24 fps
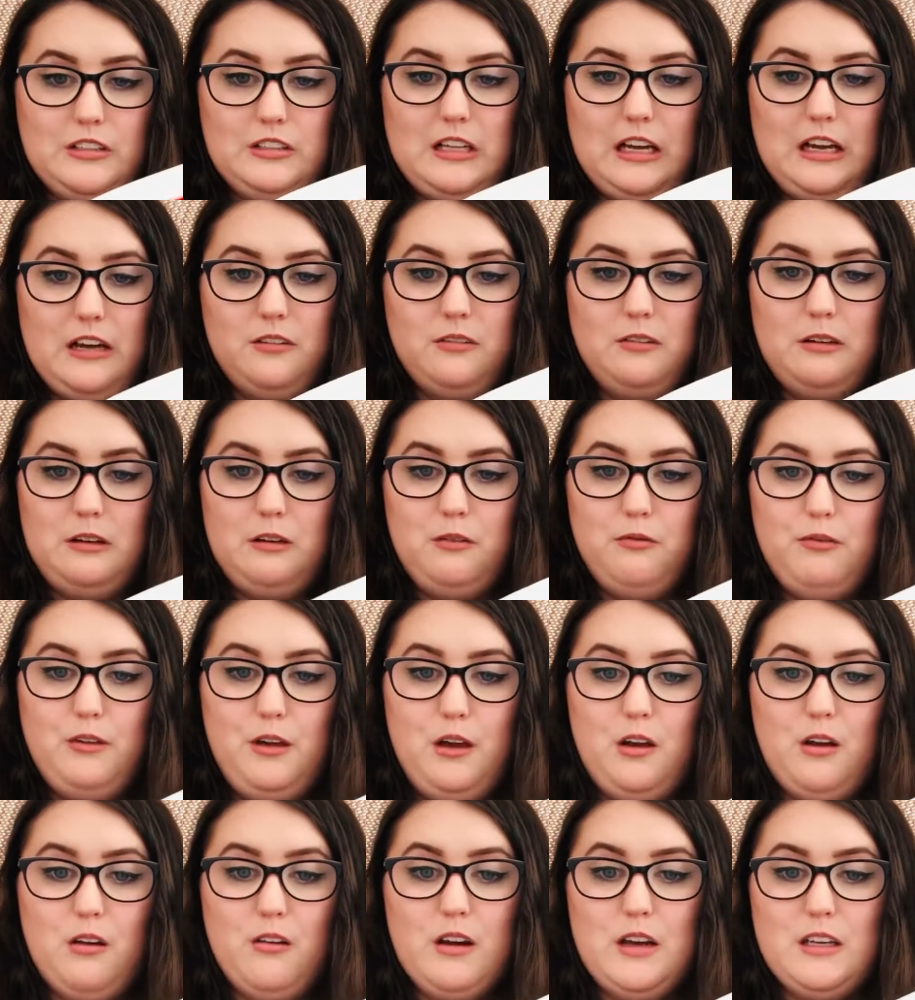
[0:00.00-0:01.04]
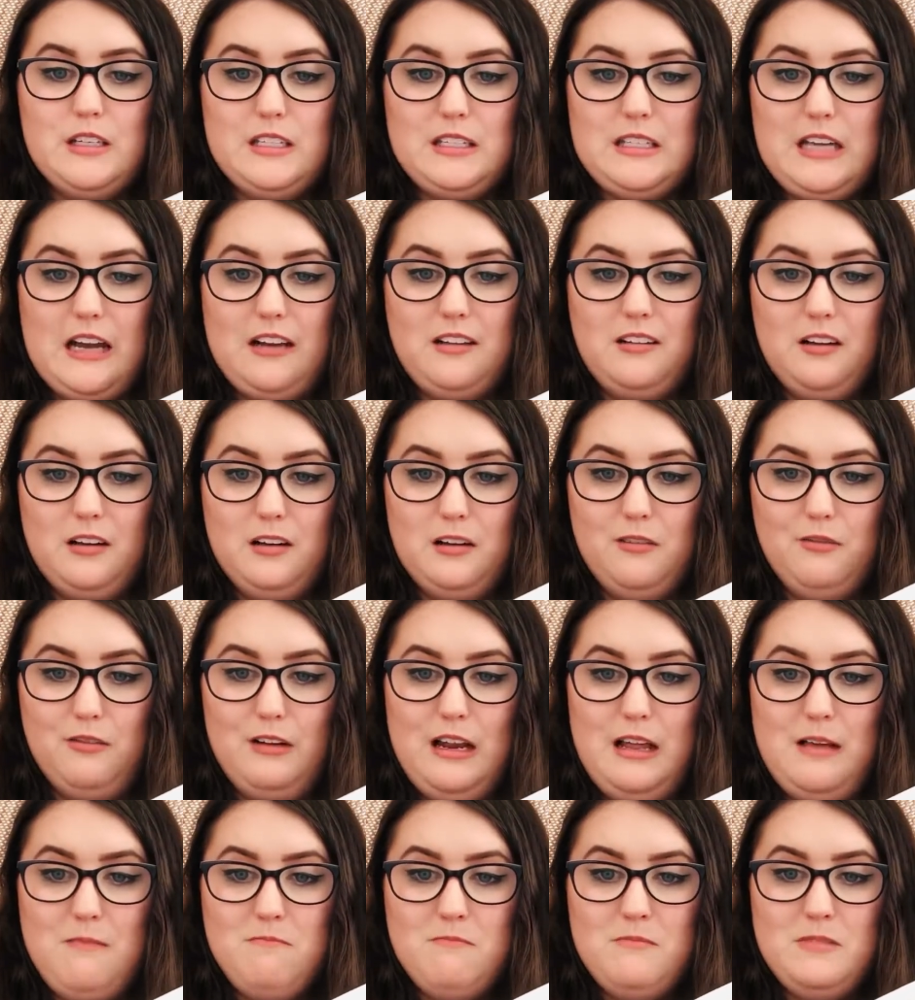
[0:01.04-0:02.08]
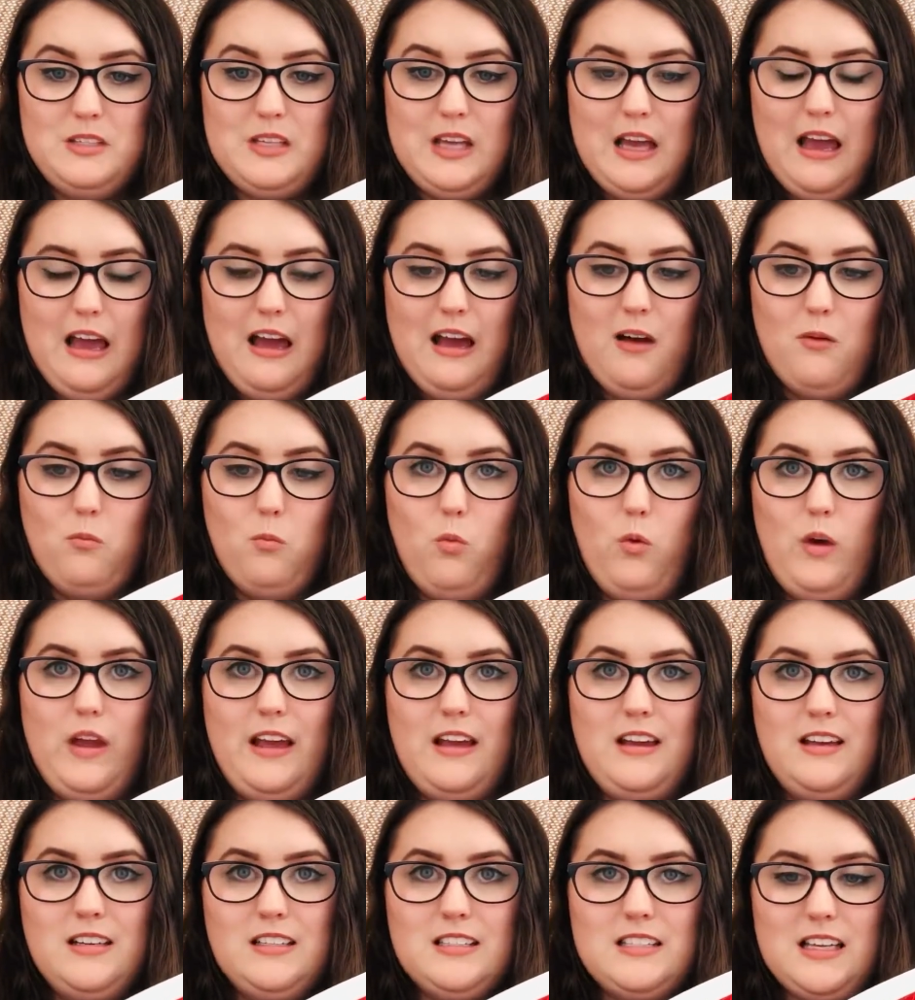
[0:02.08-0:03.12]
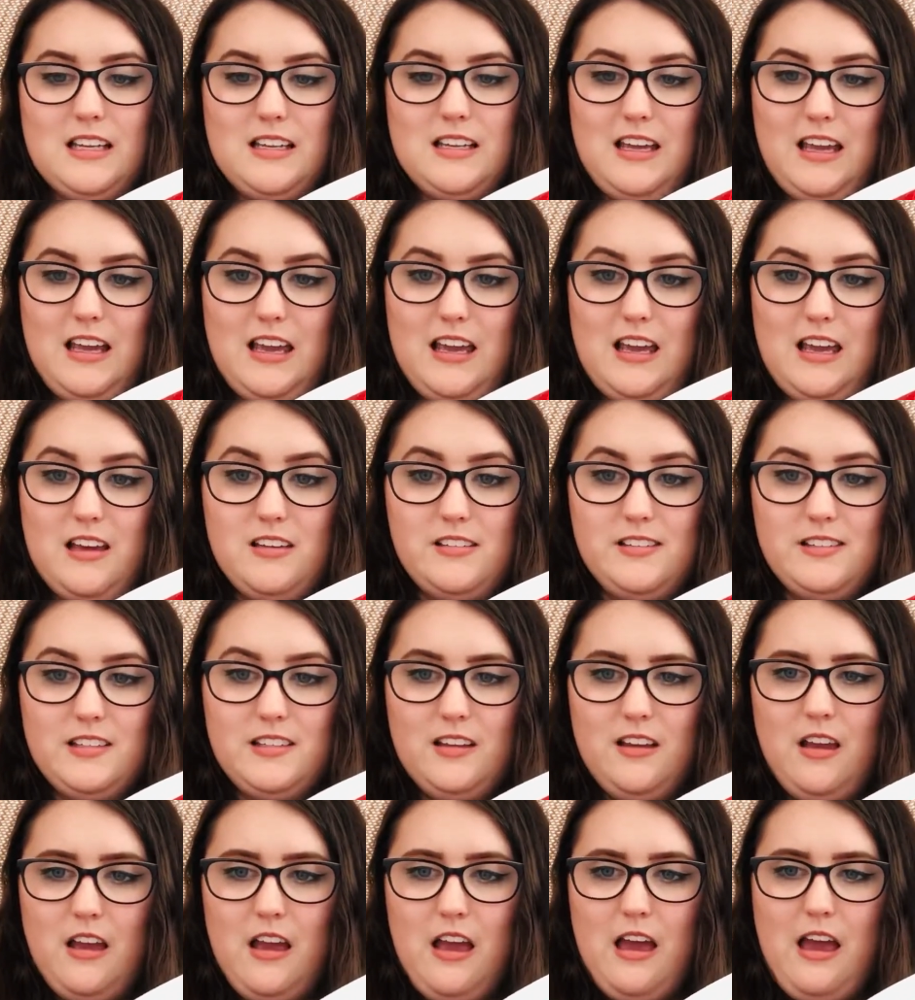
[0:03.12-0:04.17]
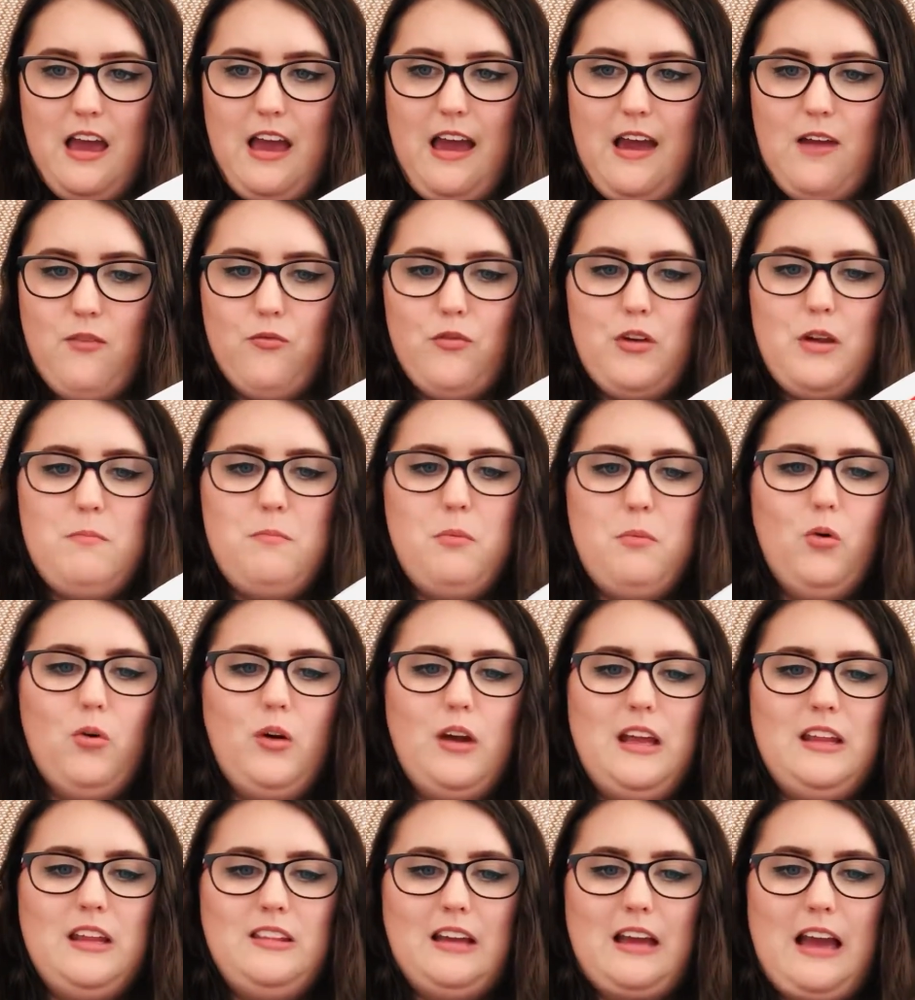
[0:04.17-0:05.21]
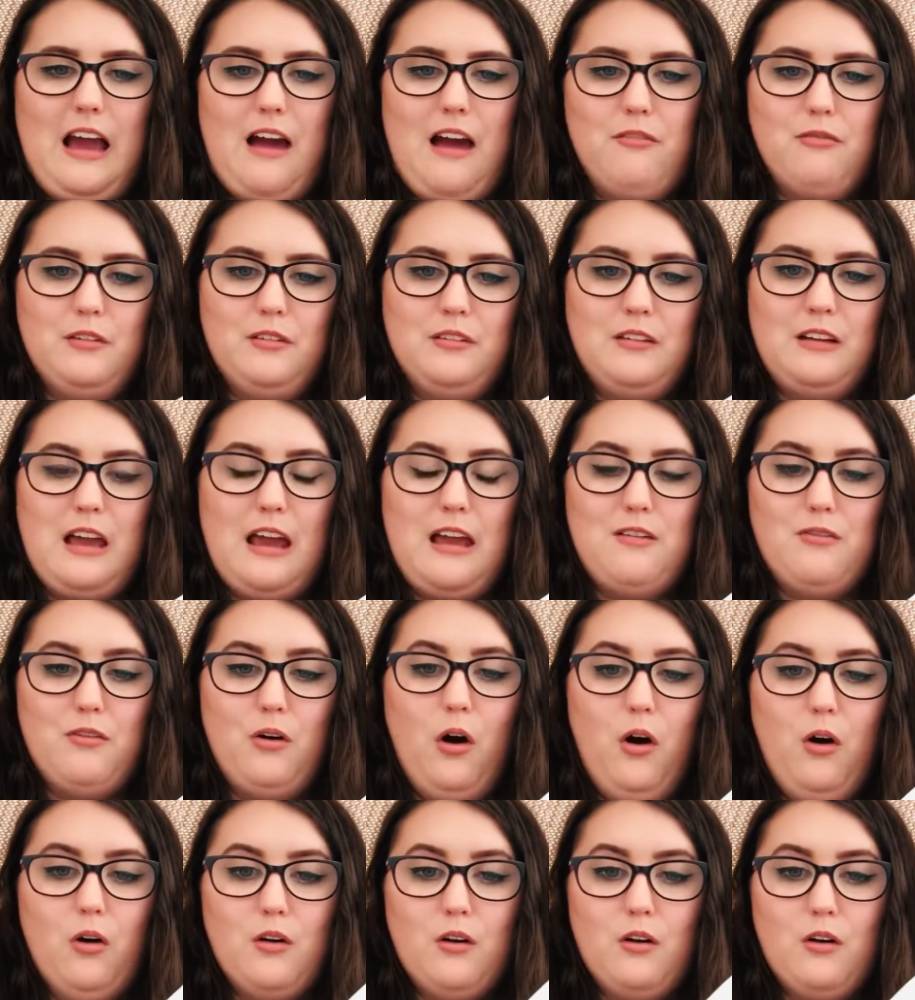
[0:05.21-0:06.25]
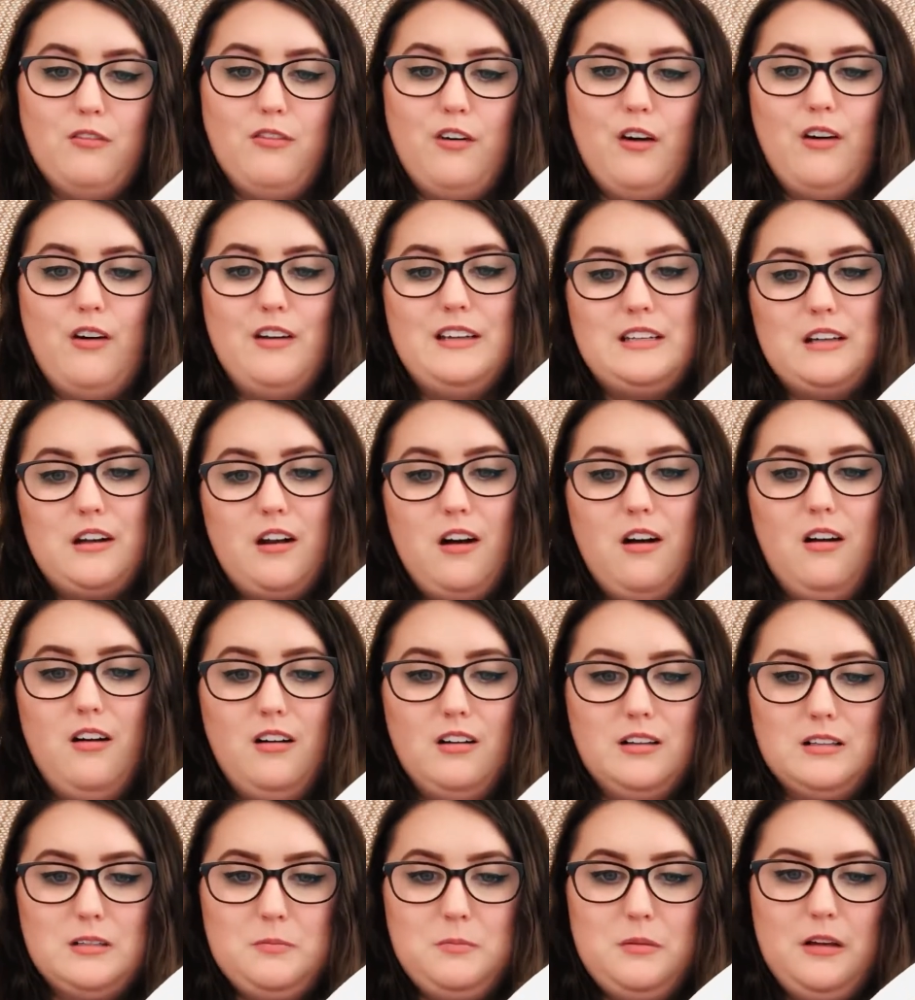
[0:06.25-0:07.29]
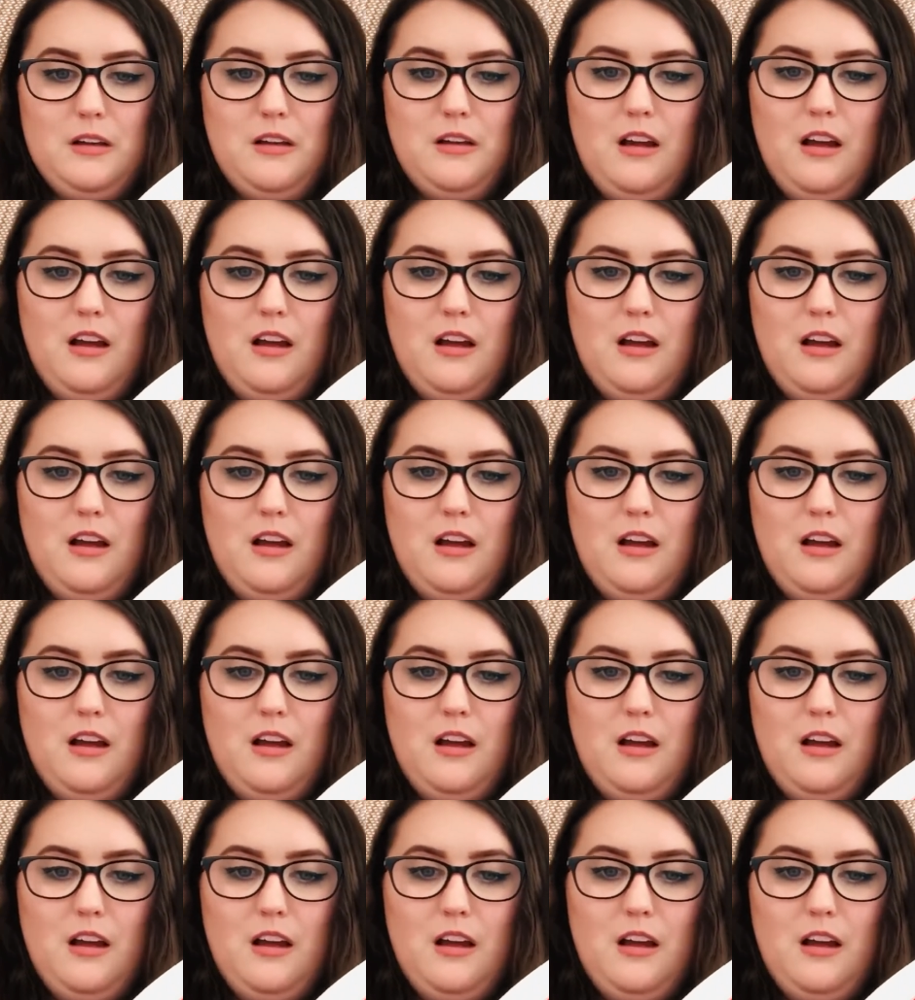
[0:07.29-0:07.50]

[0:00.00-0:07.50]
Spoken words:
down in a furious tangle of limbs and wings and ears. Every boy in the cavern gave a horrified gasp.